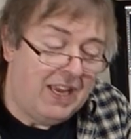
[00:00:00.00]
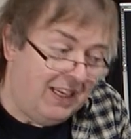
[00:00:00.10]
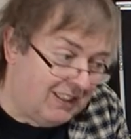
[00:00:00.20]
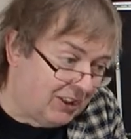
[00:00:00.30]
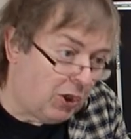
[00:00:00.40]

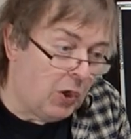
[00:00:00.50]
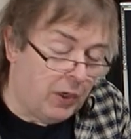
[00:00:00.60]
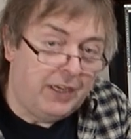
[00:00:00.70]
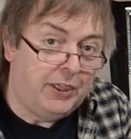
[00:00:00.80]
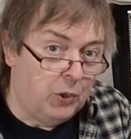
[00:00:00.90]
It's got
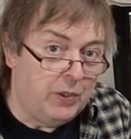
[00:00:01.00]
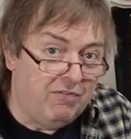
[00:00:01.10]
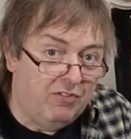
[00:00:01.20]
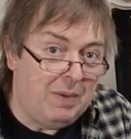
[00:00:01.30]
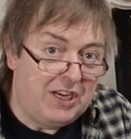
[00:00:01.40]
good
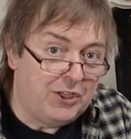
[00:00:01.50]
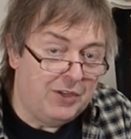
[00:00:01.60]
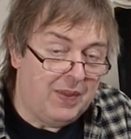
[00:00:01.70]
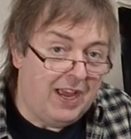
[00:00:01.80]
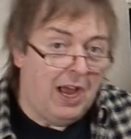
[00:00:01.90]

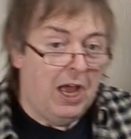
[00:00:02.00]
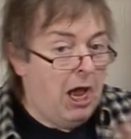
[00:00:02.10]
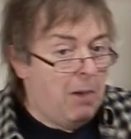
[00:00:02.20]
information there.